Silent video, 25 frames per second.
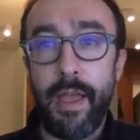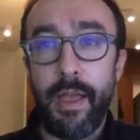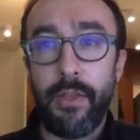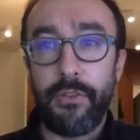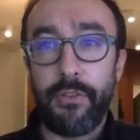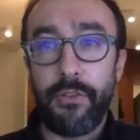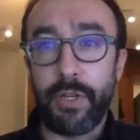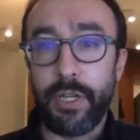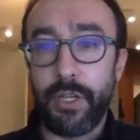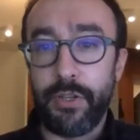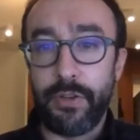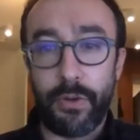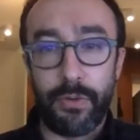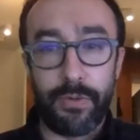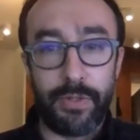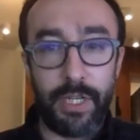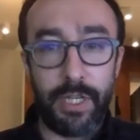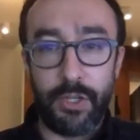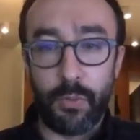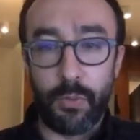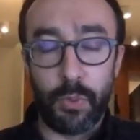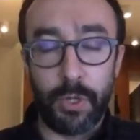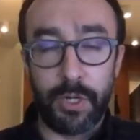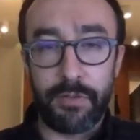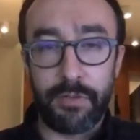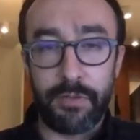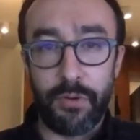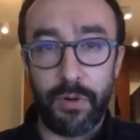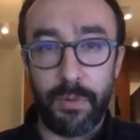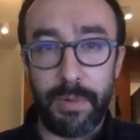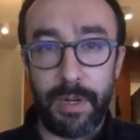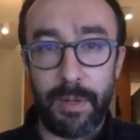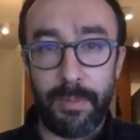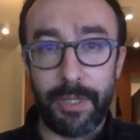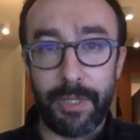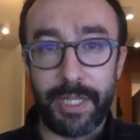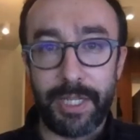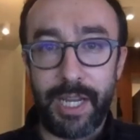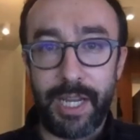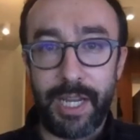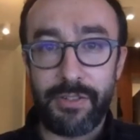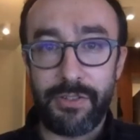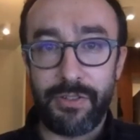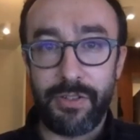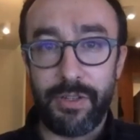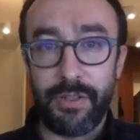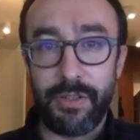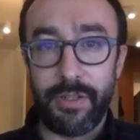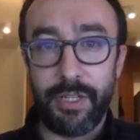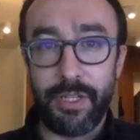So you don't need to work for a
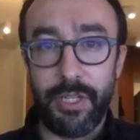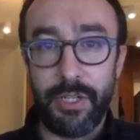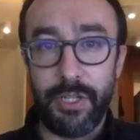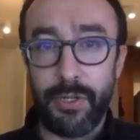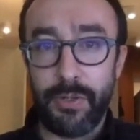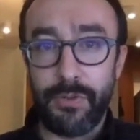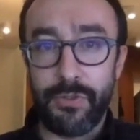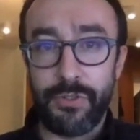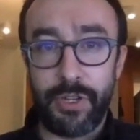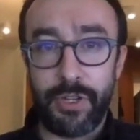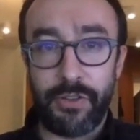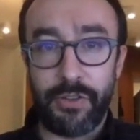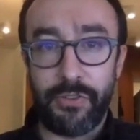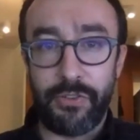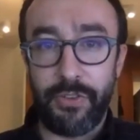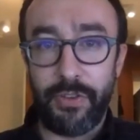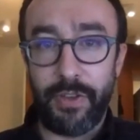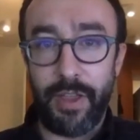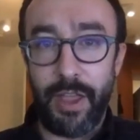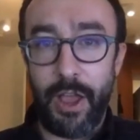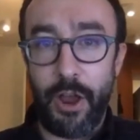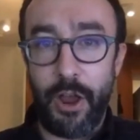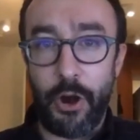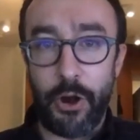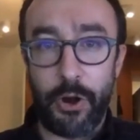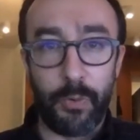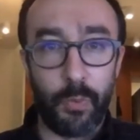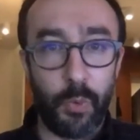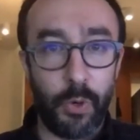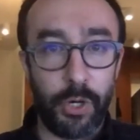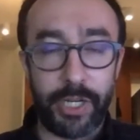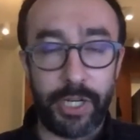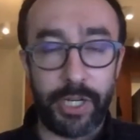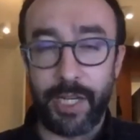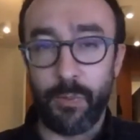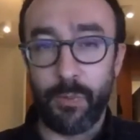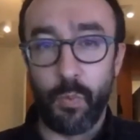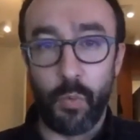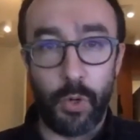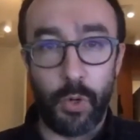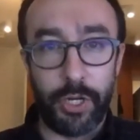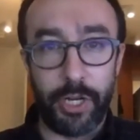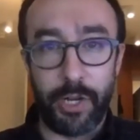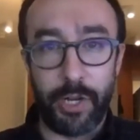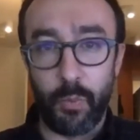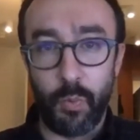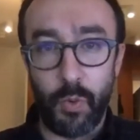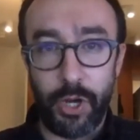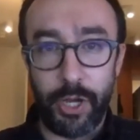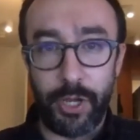publication. You just are working
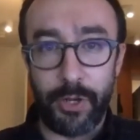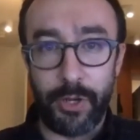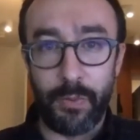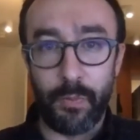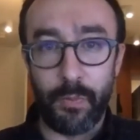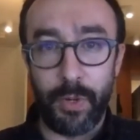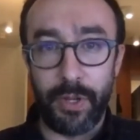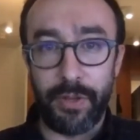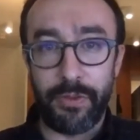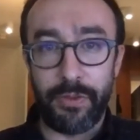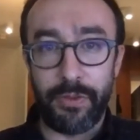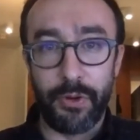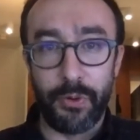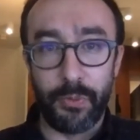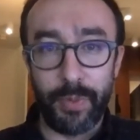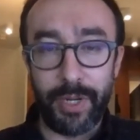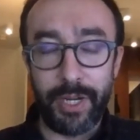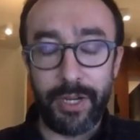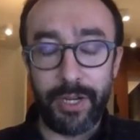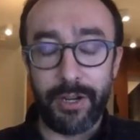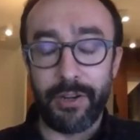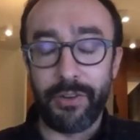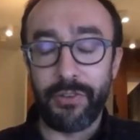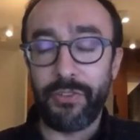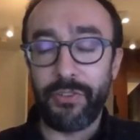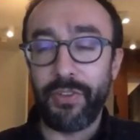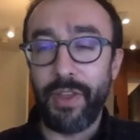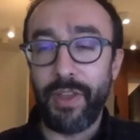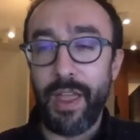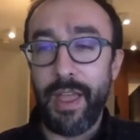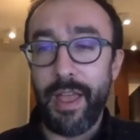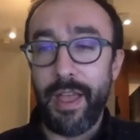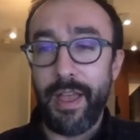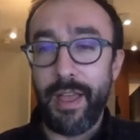one-on-one with your readers.